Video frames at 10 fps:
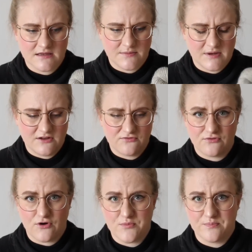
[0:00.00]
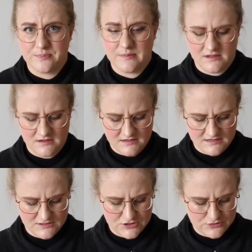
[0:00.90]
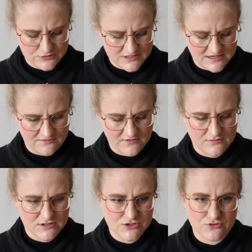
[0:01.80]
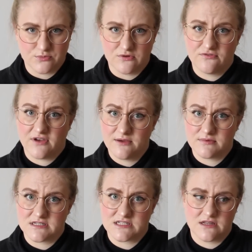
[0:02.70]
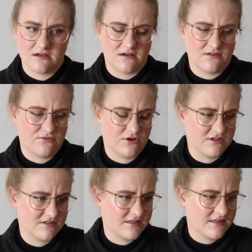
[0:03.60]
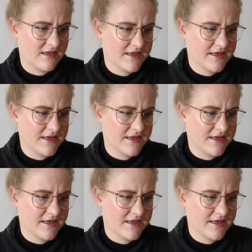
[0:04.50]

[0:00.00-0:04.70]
Apart from choosing very durable fibers for this